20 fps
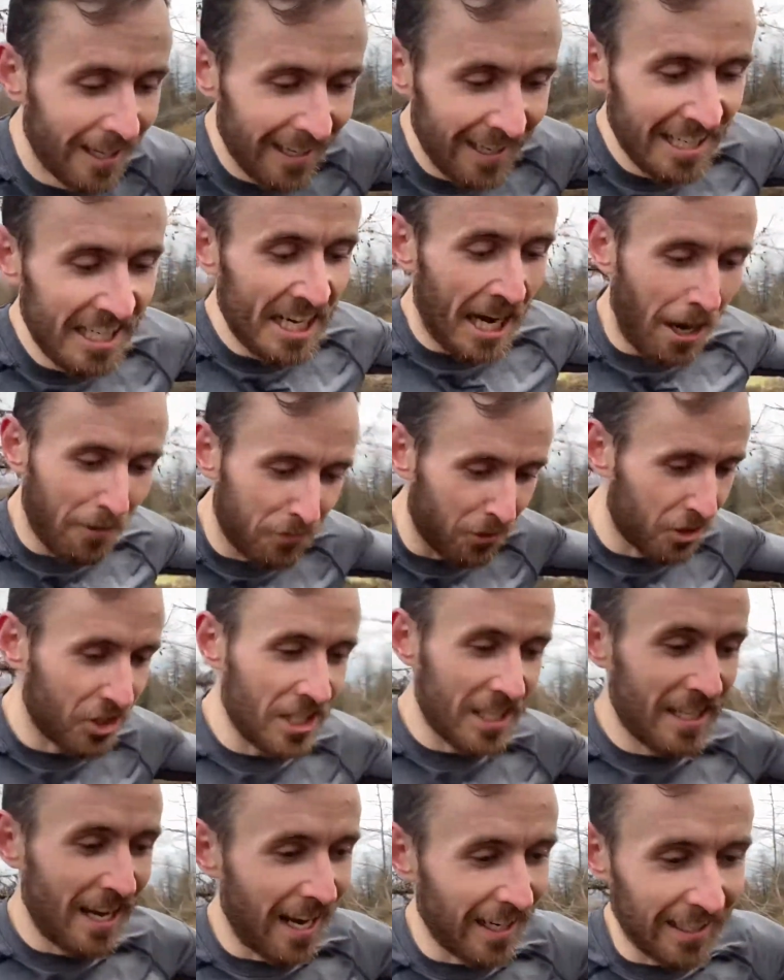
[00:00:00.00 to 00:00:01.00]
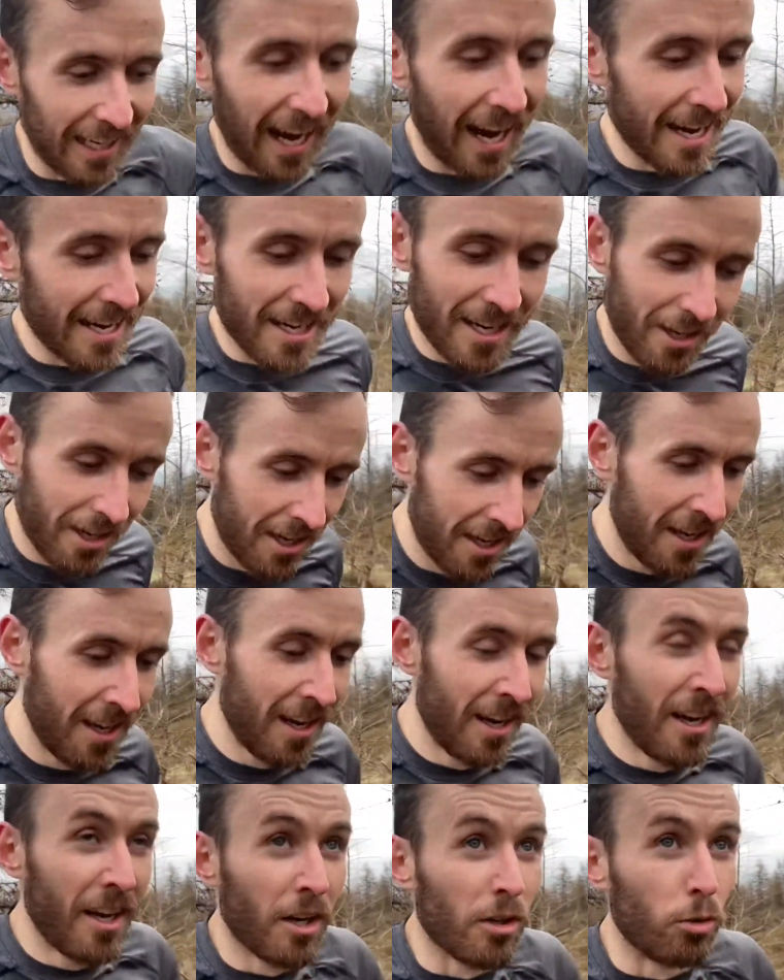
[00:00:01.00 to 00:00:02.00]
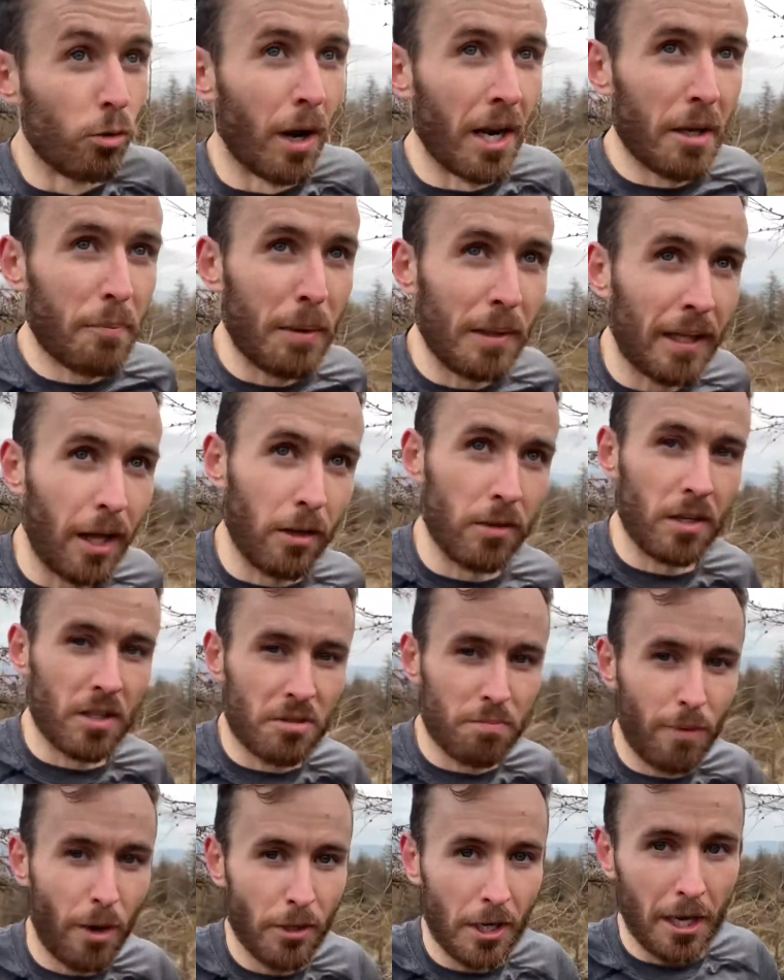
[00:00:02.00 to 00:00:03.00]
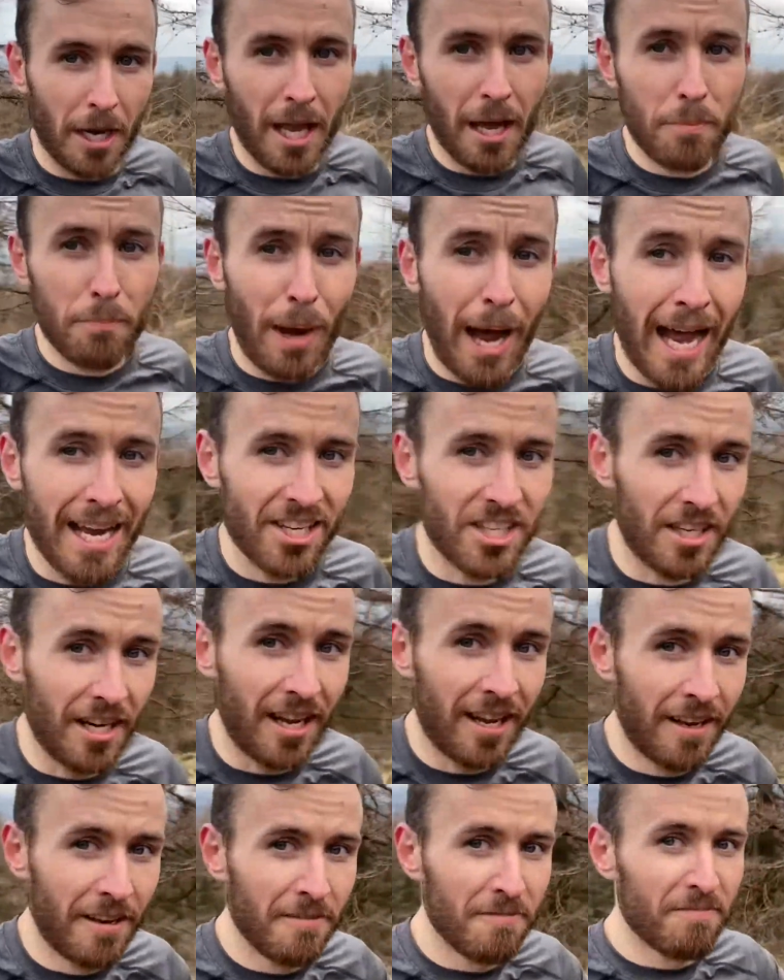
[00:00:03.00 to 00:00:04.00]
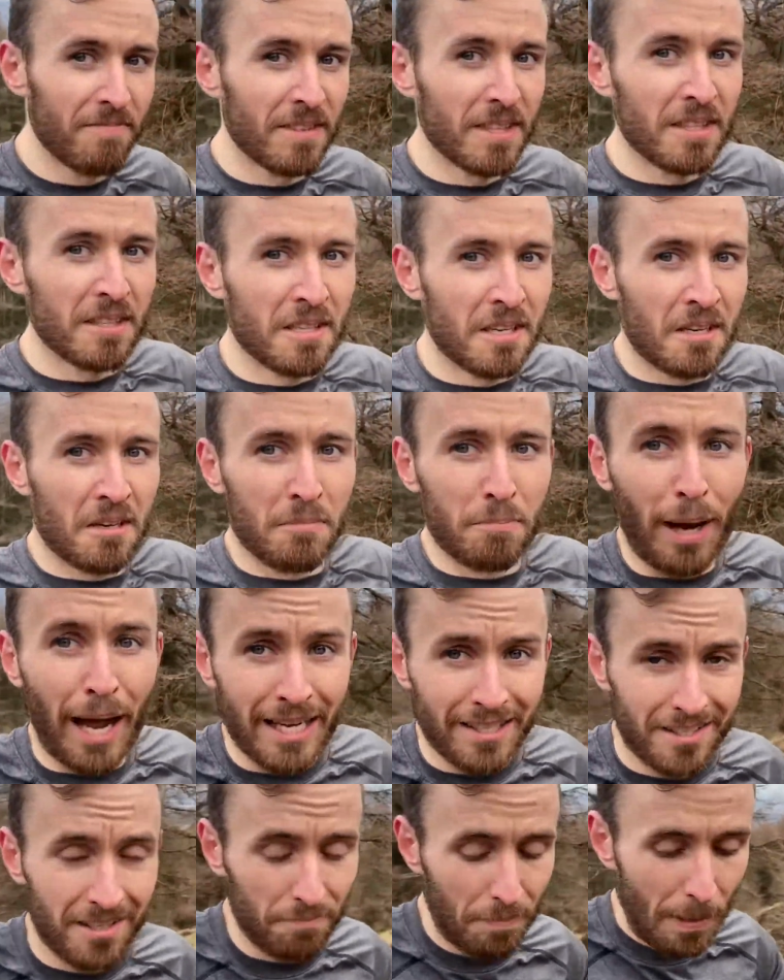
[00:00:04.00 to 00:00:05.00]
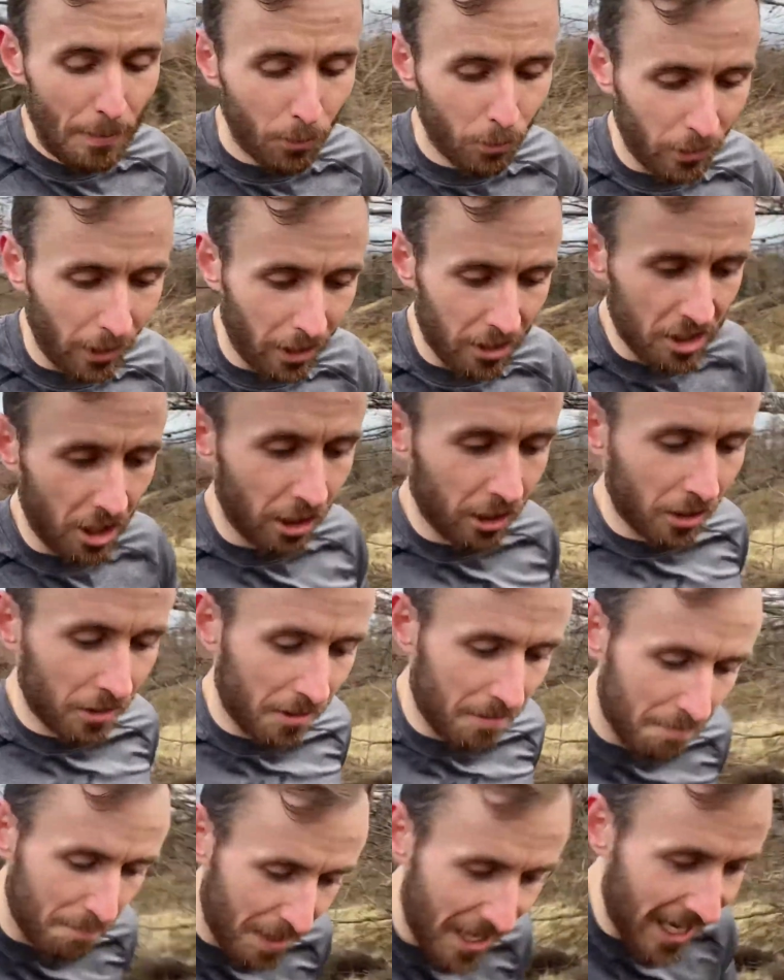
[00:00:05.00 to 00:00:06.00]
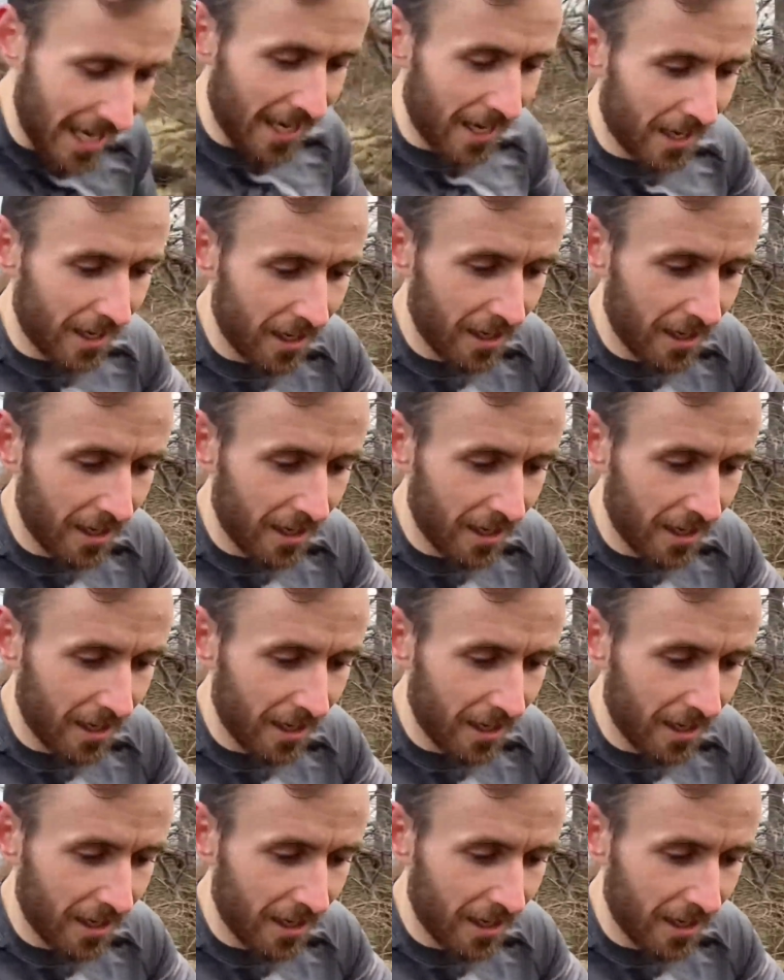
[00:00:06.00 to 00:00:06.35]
after seeing that guy run up and down this mountain, passing people that are younger than me.